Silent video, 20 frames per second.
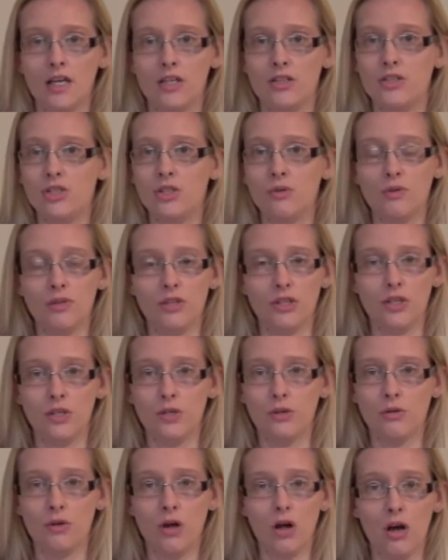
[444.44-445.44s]
Do a
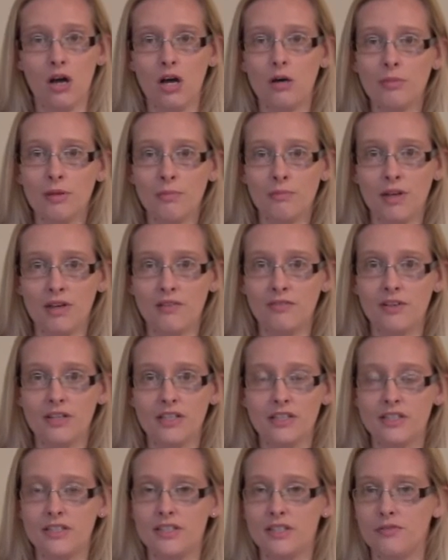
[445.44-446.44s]
few calming
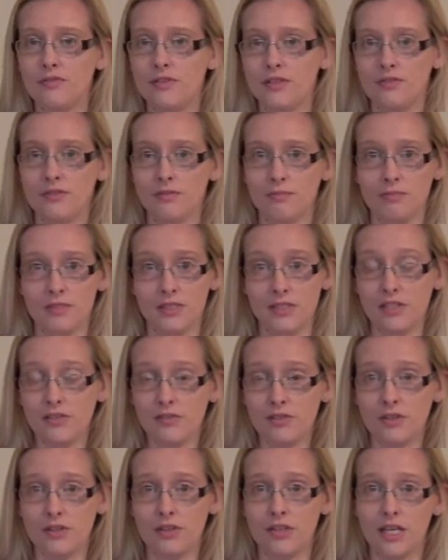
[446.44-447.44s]
methods, different
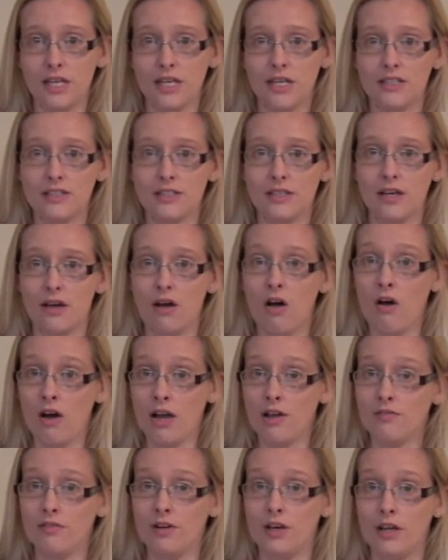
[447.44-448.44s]
things that
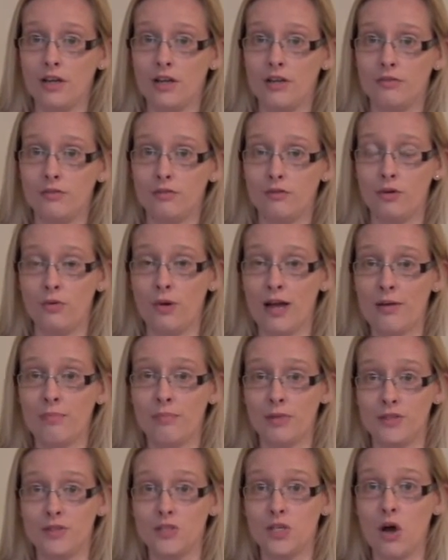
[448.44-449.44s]
I've learned throughout
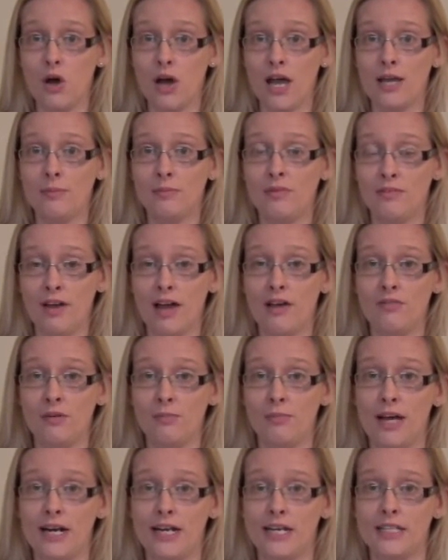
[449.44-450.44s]
my time of having
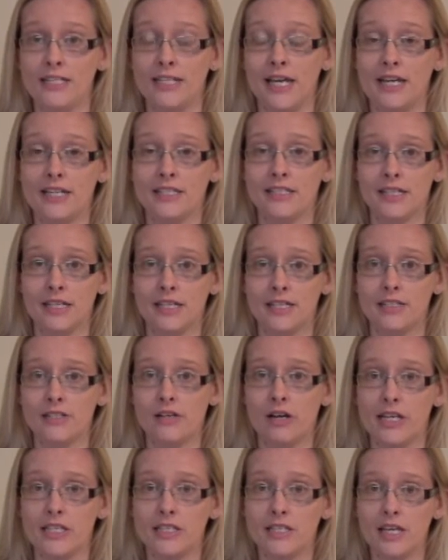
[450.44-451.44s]
panic attacks and
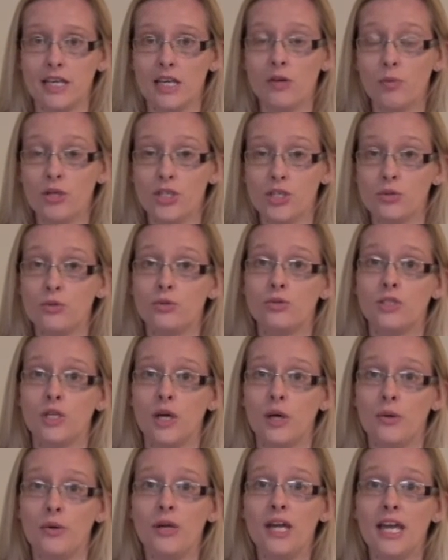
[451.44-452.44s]
anxiety, which
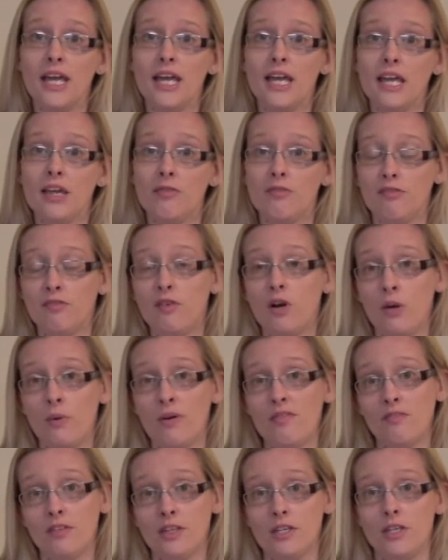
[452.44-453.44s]
also in
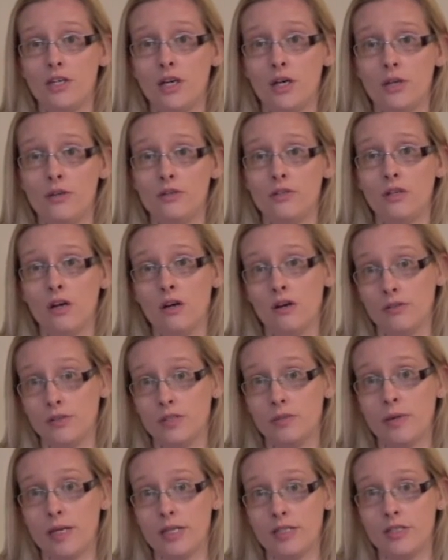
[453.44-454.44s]
follow-up videos I'll
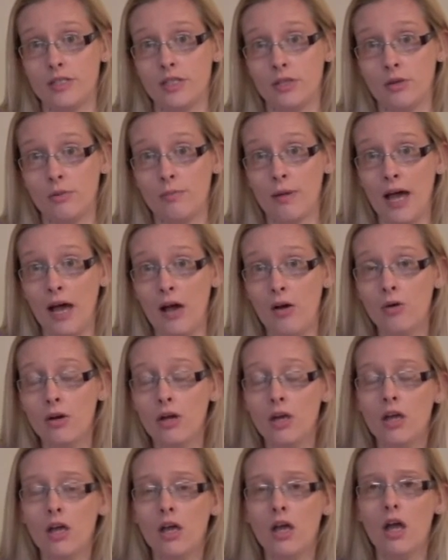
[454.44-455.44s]
speak to you about.
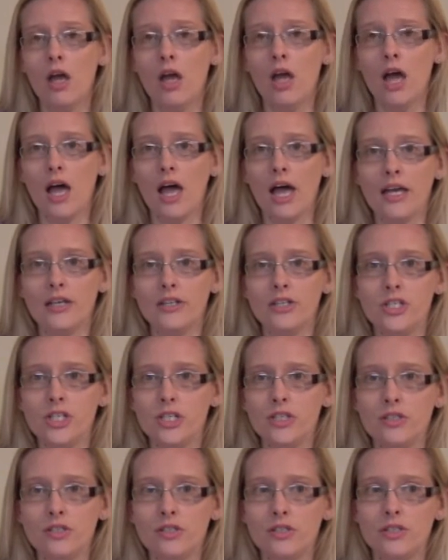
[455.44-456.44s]
And
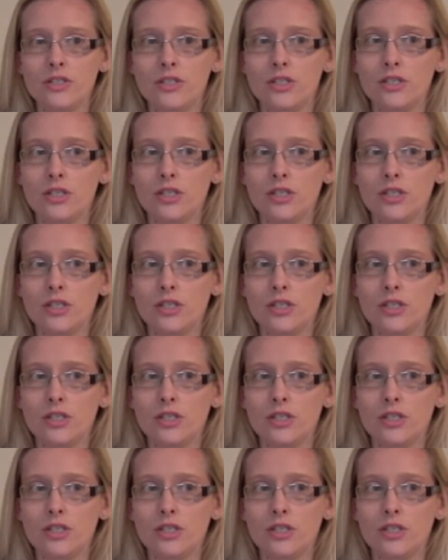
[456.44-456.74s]
just